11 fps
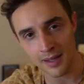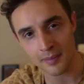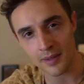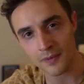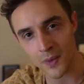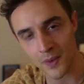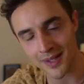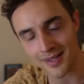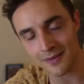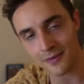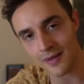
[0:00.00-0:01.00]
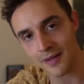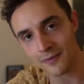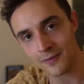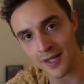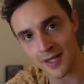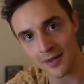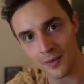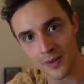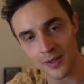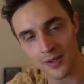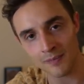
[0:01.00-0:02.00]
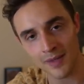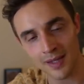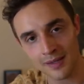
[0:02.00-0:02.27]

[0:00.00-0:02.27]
But of course, if, if they were,